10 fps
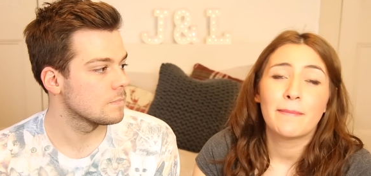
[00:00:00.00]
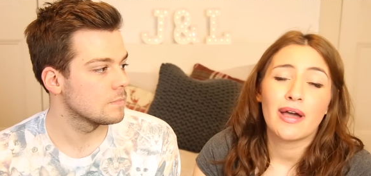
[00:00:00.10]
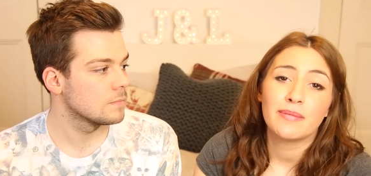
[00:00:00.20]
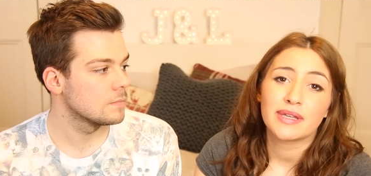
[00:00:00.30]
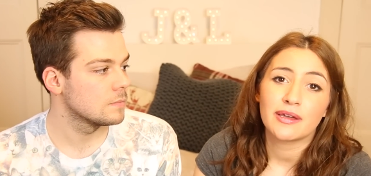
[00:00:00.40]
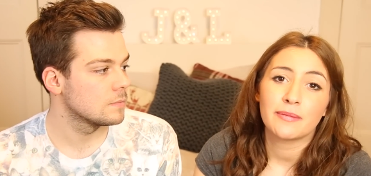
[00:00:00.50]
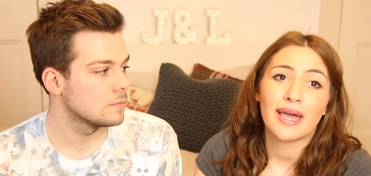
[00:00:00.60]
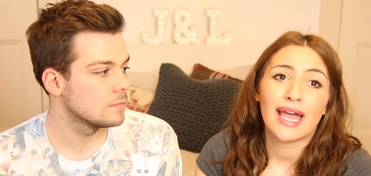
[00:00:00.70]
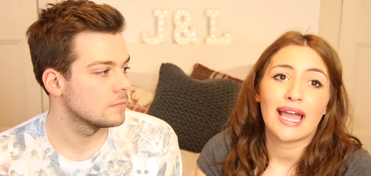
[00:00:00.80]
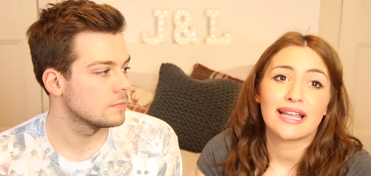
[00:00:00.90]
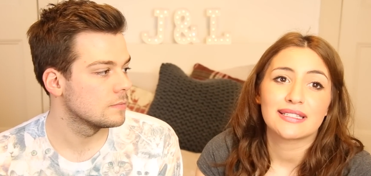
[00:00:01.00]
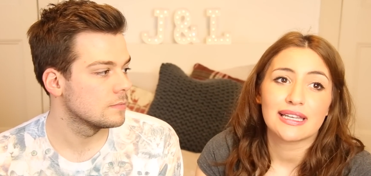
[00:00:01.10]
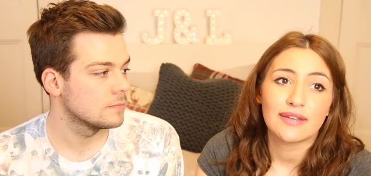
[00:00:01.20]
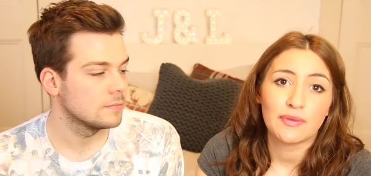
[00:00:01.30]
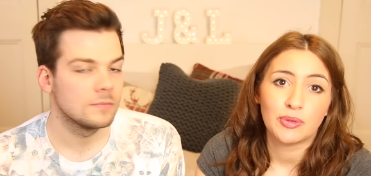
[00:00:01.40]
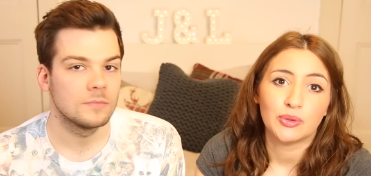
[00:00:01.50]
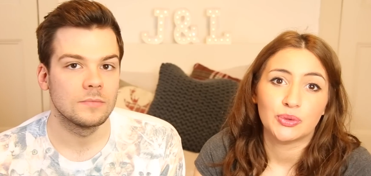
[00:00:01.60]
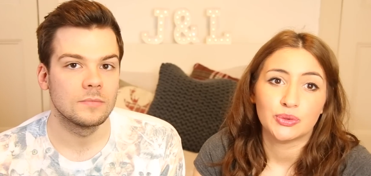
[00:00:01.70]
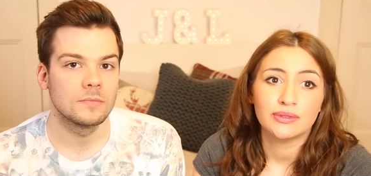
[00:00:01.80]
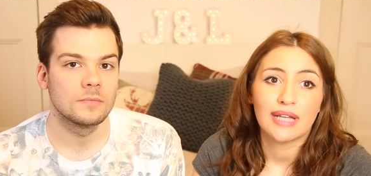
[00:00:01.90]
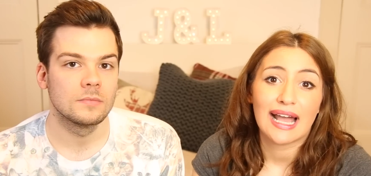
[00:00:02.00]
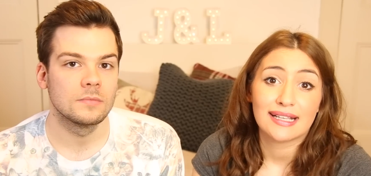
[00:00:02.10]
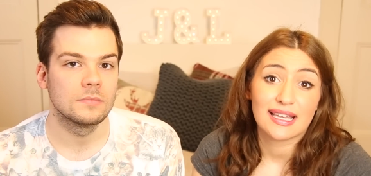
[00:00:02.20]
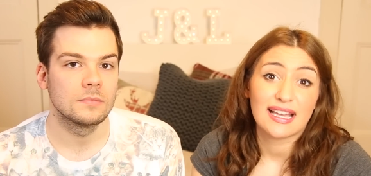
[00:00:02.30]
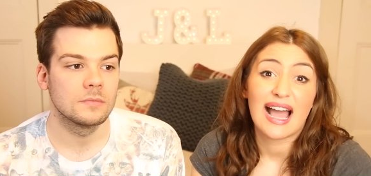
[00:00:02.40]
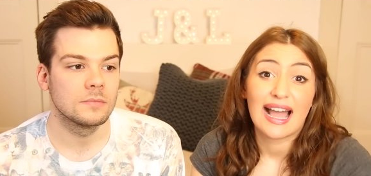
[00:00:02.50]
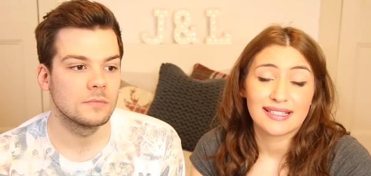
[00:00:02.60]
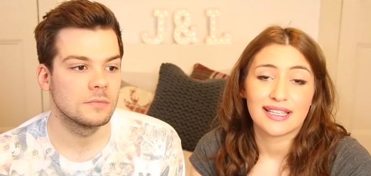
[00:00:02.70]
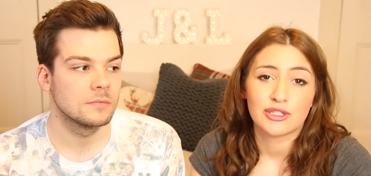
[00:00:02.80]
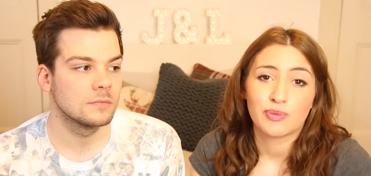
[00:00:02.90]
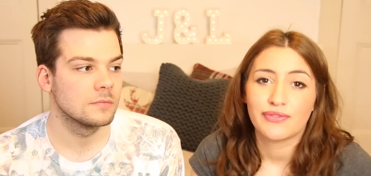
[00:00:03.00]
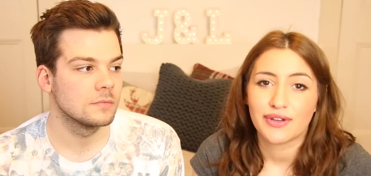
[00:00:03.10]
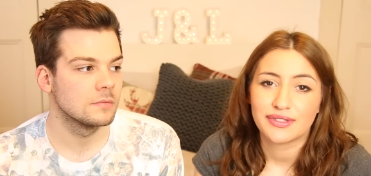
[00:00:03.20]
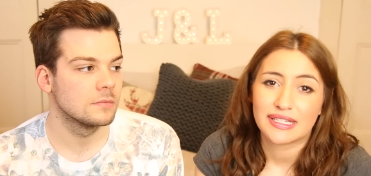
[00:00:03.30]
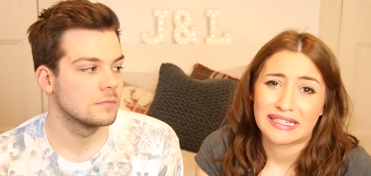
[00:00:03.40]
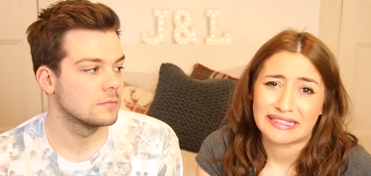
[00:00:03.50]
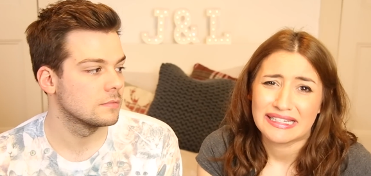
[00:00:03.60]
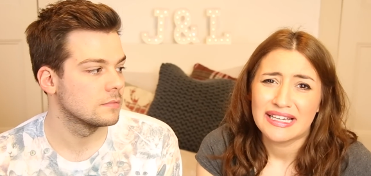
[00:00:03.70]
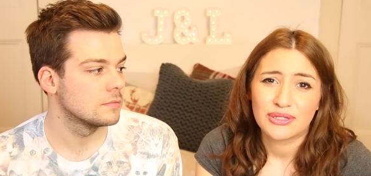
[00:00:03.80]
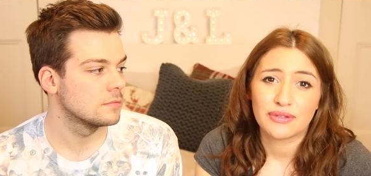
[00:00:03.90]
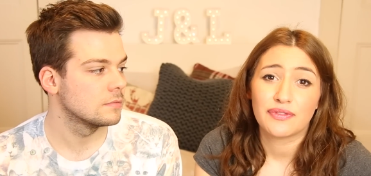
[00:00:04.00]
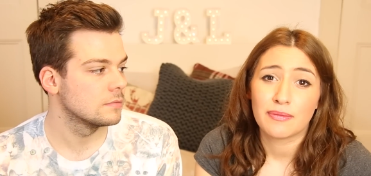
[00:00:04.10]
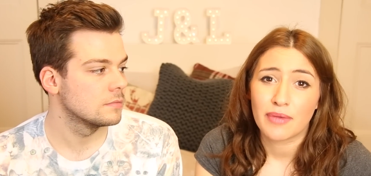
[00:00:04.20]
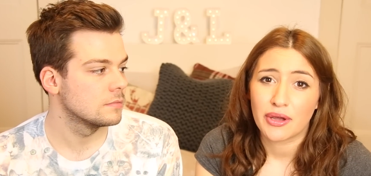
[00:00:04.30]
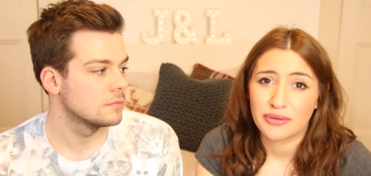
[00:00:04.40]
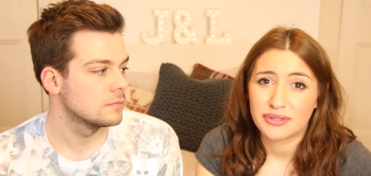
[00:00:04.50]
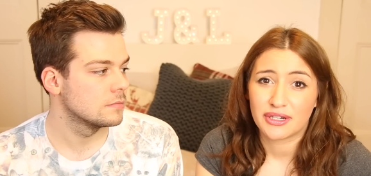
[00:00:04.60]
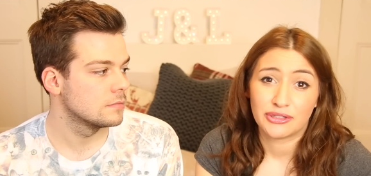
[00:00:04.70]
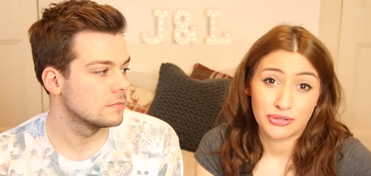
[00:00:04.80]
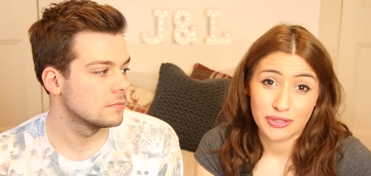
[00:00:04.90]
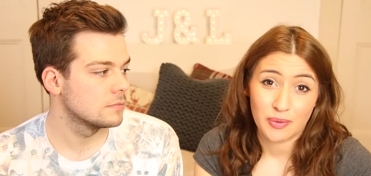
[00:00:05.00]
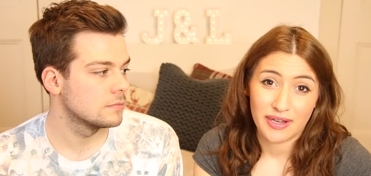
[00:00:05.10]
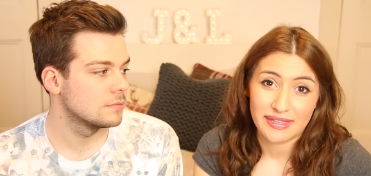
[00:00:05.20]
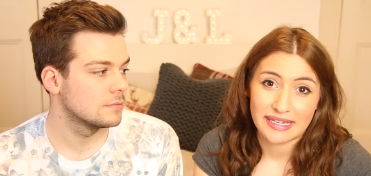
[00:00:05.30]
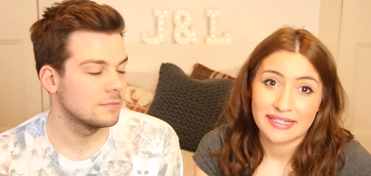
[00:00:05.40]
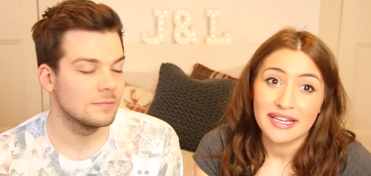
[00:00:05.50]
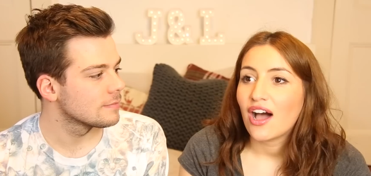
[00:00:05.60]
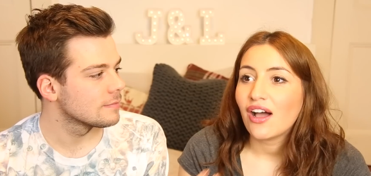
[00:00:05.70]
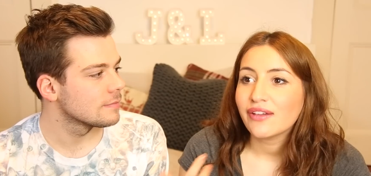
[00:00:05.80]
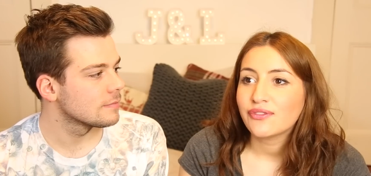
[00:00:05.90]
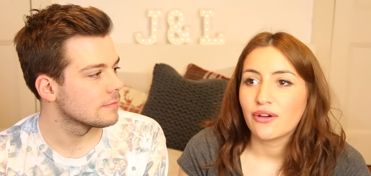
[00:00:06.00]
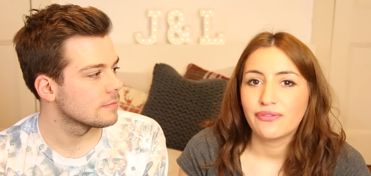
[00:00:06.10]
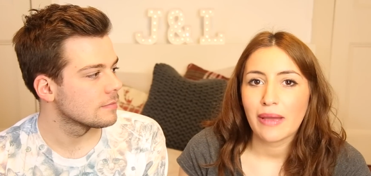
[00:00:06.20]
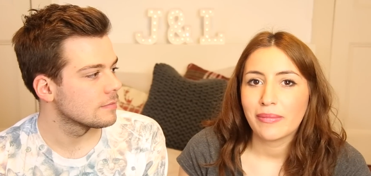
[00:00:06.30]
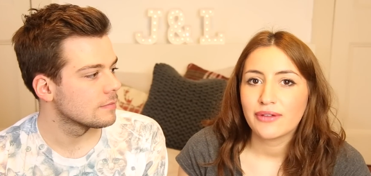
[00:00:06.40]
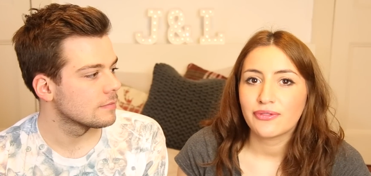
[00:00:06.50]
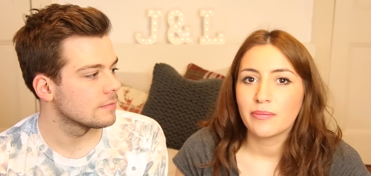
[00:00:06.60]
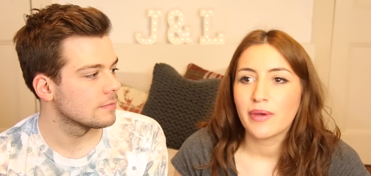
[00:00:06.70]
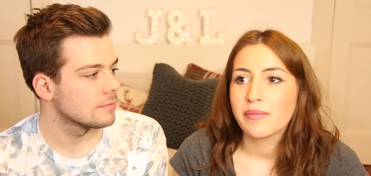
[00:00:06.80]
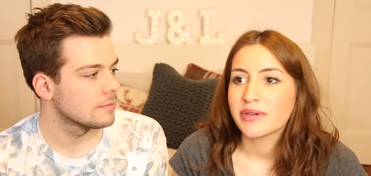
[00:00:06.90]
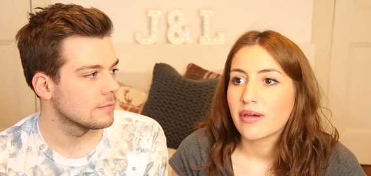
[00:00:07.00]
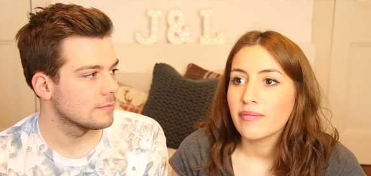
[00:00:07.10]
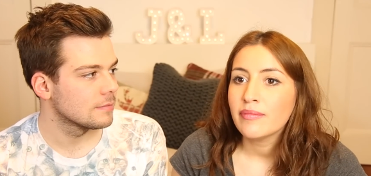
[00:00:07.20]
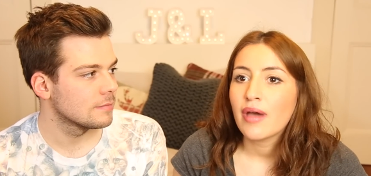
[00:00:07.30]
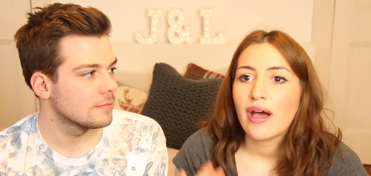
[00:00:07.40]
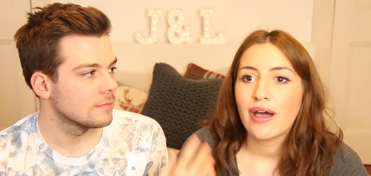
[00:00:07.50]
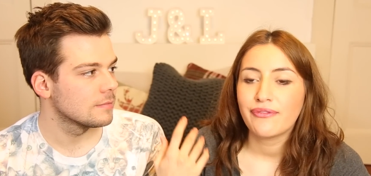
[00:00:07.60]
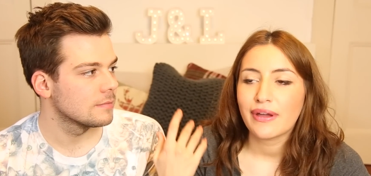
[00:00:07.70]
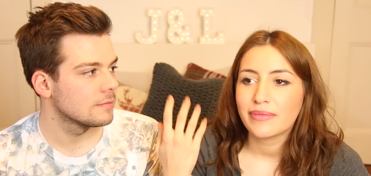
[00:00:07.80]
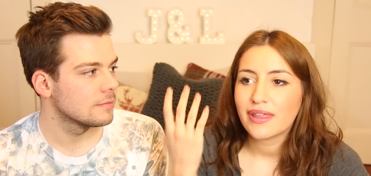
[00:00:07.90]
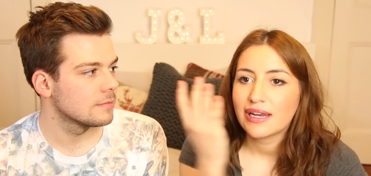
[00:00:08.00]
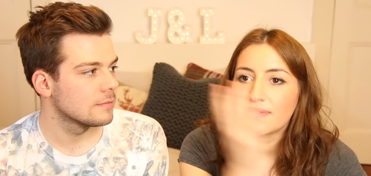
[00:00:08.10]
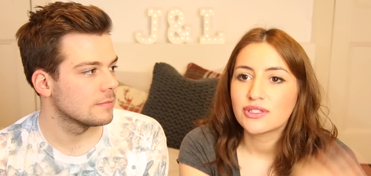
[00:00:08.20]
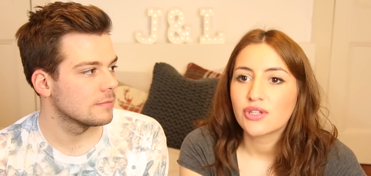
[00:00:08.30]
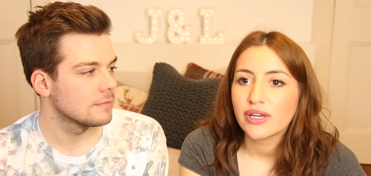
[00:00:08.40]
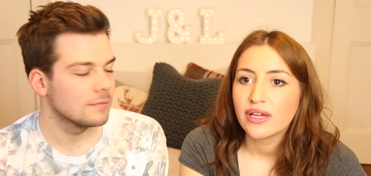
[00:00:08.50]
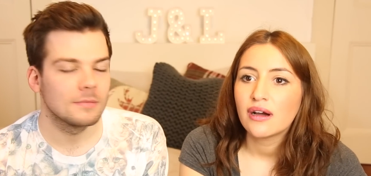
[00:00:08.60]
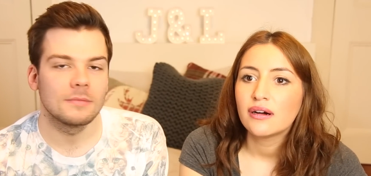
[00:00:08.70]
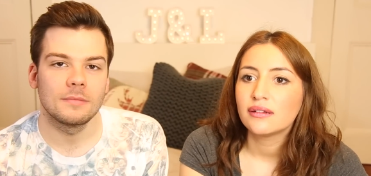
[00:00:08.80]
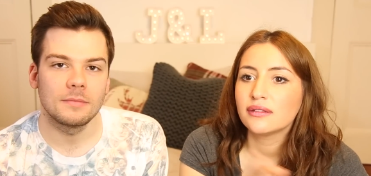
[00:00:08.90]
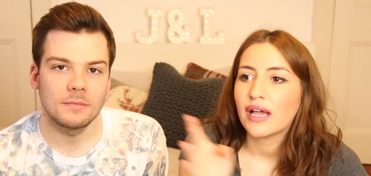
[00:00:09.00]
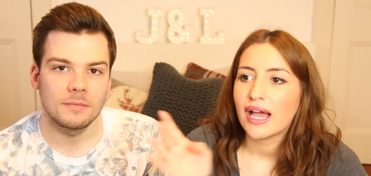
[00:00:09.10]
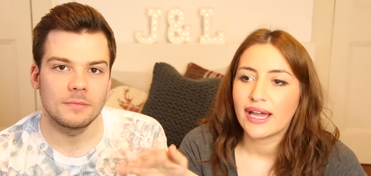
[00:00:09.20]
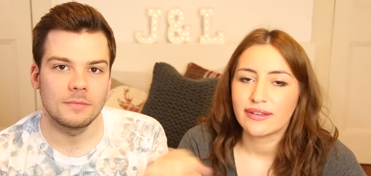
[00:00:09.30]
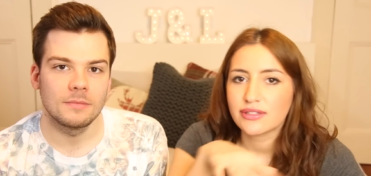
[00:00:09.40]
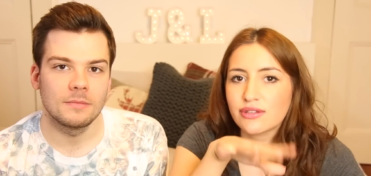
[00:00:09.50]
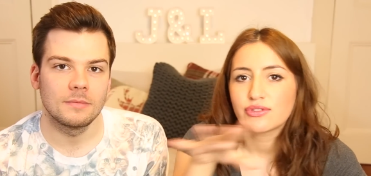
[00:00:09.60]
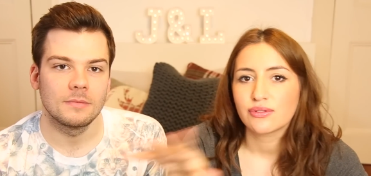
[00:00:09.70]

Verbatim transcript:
Speaker 1: Birmingham and Liverpool as accents were voted sort of the most untrustworthy. I've got family from Birmingham, uh, family, they live in Solihull and sort